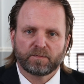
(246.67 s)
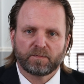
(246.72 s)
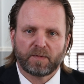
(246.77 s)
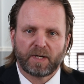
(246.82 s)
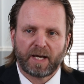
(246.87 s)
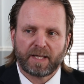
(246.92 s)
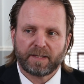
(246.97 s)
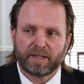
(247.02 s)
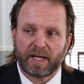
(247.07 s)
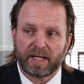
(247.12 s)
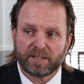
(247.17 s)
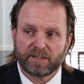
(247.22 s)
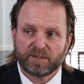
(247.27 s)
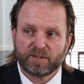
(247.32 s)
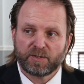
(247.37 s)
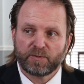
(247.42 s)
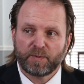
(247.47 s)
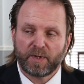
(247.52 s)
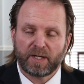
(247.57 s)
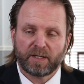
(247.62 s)
I
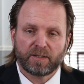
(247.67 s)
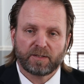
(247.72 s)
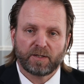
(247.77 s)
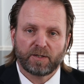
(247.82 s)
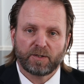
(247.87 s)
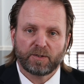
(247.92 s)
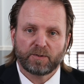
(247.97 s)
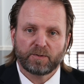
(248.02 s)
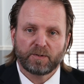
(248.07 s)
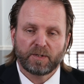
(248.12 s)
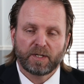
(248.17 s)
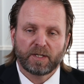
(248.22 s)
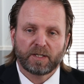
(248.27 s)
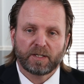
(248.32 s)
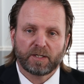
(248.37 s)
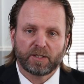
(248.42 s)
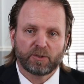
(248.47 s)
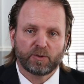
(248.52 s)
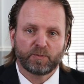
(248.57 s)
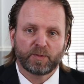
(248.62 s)
suspect, though,
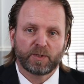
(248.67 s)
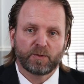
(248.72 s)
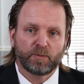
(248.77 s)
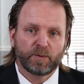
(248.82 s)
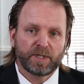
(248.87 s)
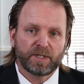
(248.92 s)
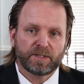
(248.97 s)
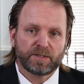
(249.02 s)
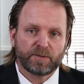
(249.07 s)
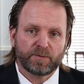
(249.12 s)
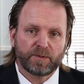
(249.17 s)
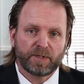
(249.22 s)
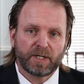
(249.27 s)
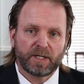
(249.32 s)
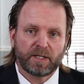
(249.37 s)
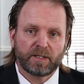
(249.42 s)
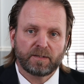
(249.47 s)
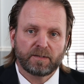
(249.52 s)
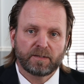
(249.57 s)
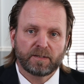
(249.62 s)
it'll be weeks
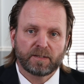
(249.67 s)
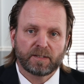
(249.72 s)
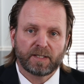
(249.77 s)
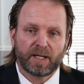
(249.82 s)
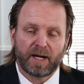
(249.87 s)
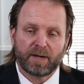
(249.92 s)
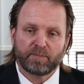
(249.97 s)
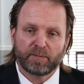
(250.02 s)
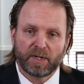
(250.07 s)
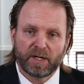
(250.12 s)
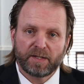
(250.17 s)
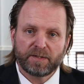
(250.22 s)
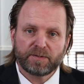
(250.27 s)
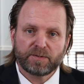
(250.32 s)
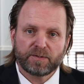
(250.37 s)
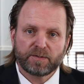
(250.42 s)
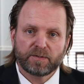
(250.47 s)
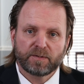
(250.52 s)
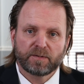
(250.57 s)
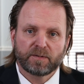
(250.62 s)
away, not
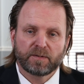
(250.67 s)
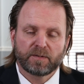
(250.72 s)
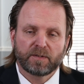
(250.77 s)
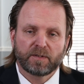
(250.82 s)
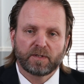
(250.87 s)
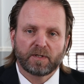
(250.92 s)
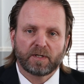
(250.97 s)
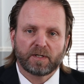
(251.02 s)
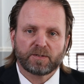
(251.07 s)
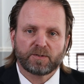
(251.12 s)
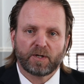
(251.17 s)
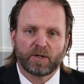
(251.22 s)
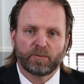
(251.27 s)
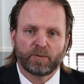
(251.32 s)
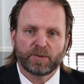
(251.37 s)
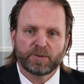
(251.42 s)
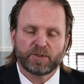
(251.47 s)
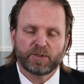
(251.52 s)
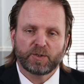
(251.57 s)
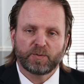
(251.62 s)
months, so I
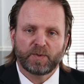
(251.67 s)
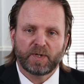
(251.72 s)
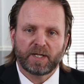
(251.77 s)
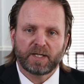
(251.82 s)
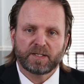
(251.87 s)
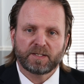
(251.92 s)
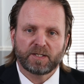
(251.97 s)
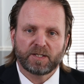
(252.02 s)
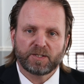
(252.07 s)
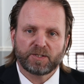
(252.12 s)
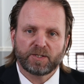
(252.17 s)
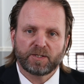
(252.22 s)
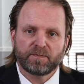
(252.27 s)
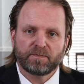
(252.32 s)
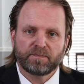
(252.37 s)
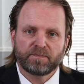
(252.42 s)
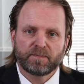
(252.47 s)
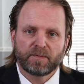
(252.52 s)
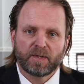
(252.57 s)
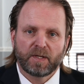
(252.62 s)
want you to pay attention.